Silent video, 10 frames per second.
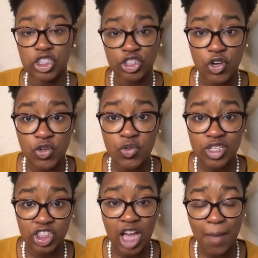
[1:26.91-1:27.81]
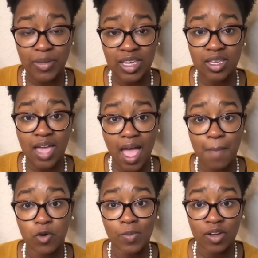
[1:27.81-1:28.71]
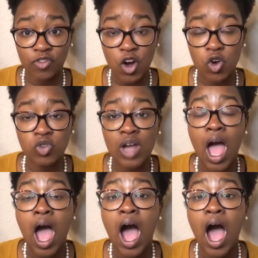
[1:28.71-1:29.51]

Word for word: to show you the Shopkick app on my phone.